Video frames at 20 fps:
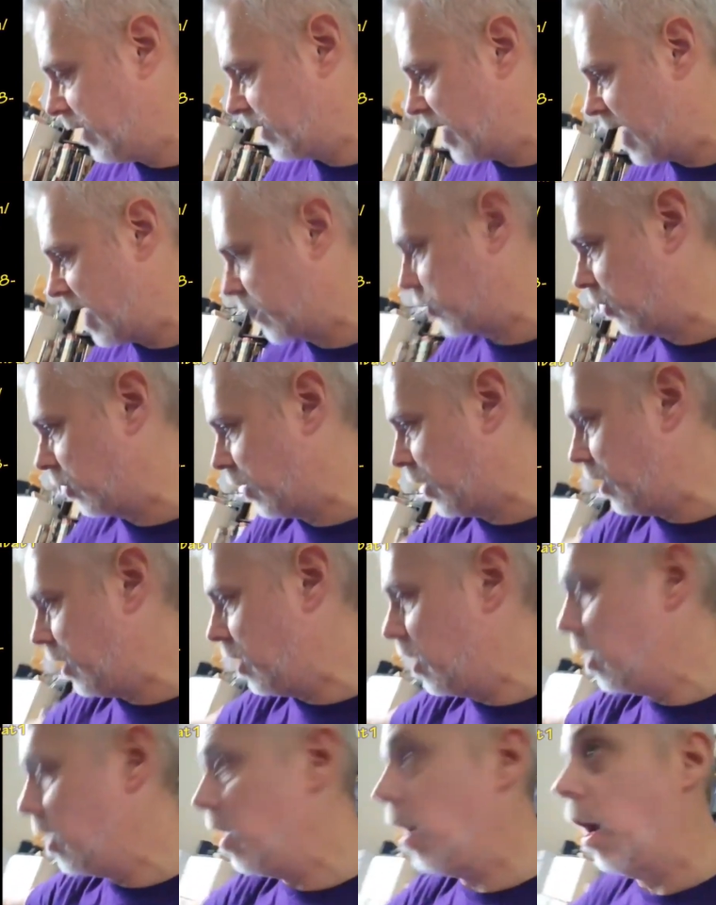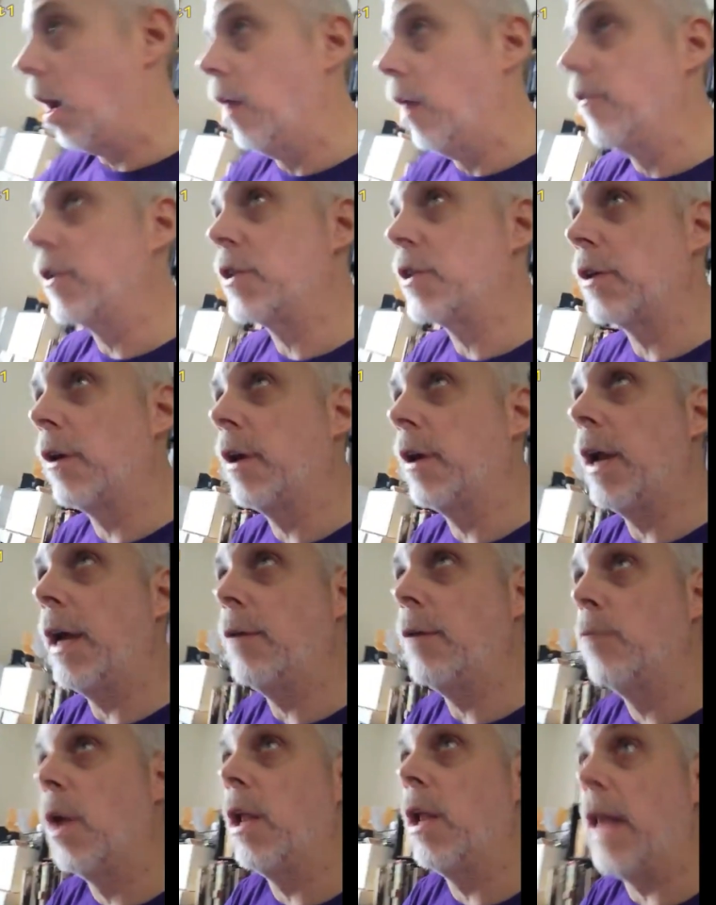actually, of a certain age.
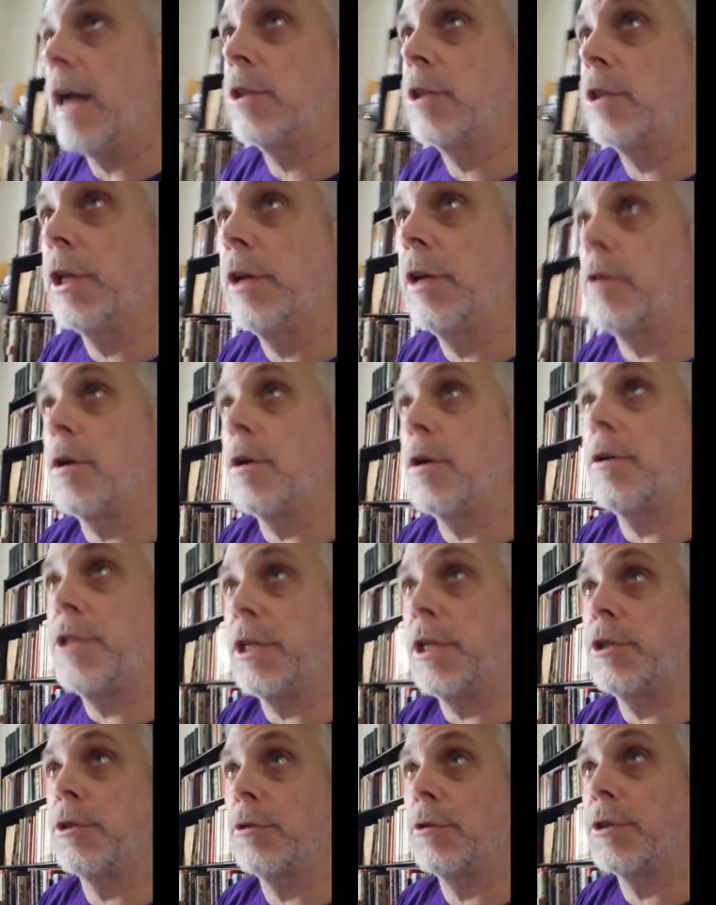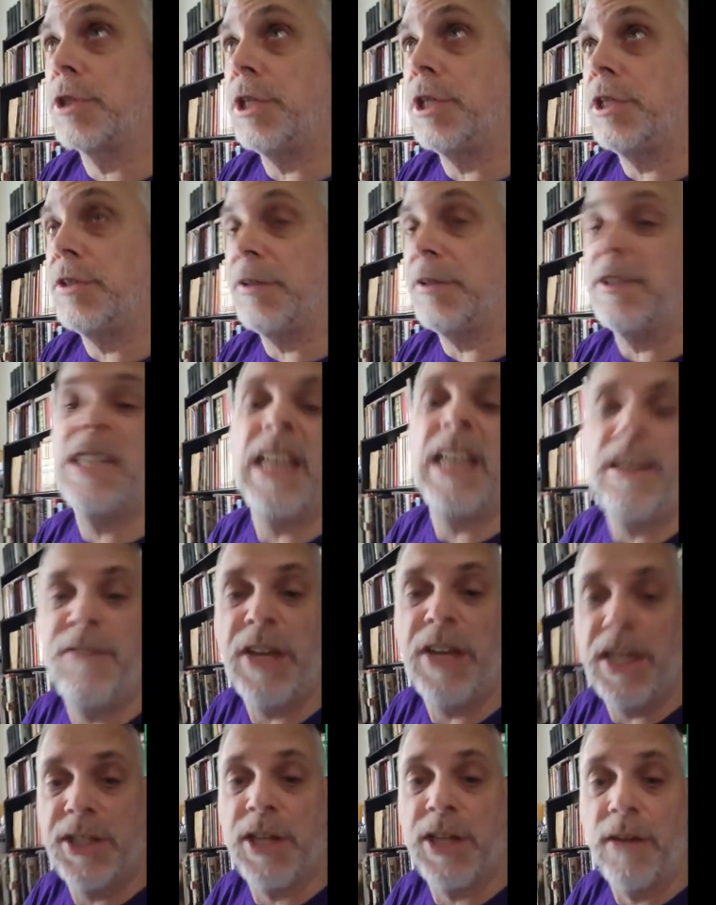Well, actually, it'll go to digital
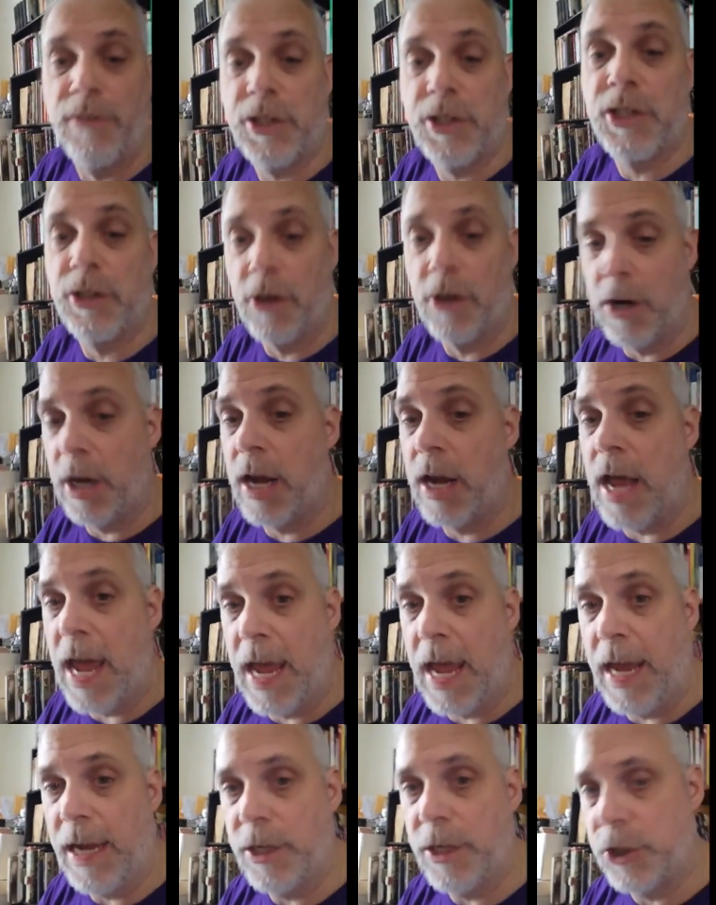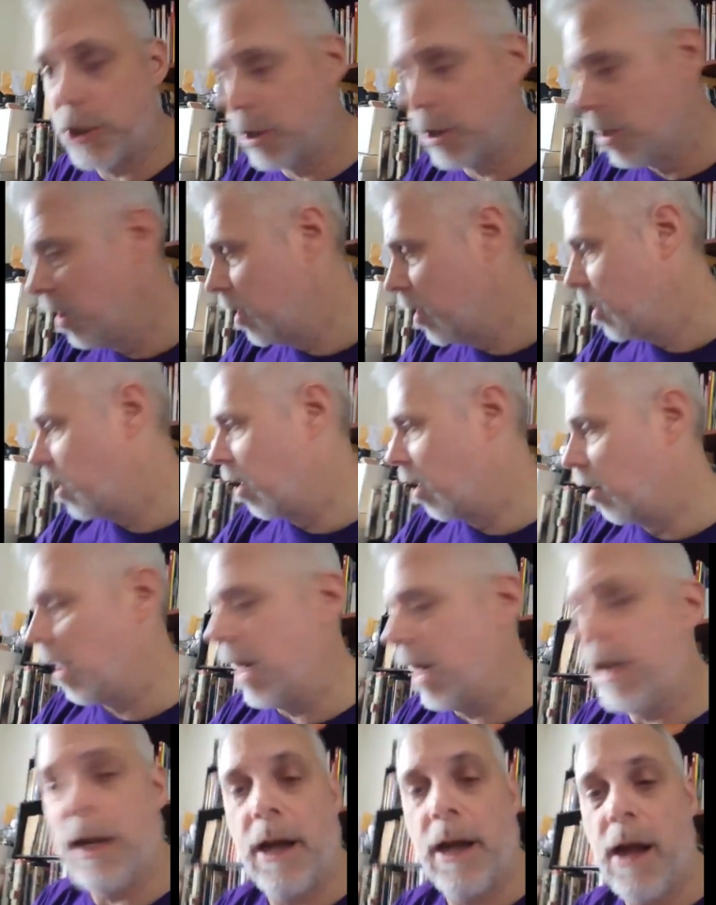TVs of a certain age. All
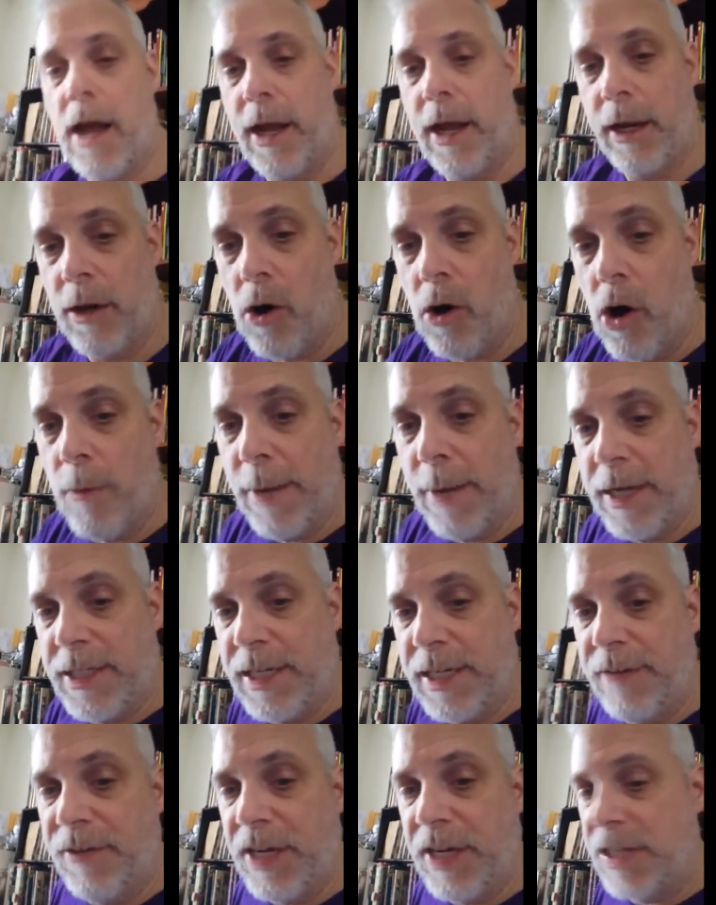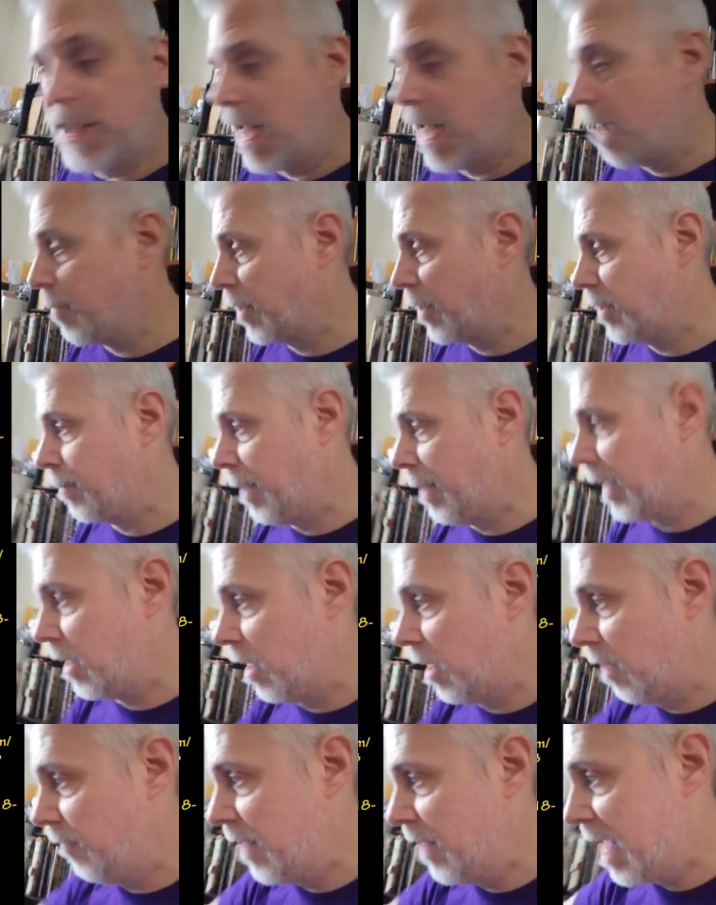right, and all my TVs happen to be
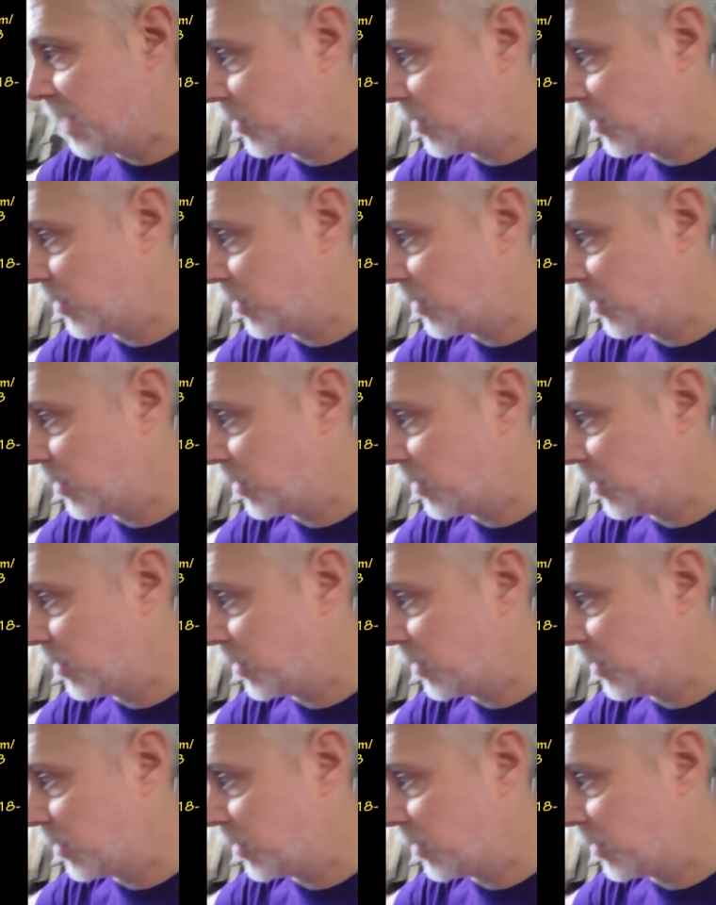of that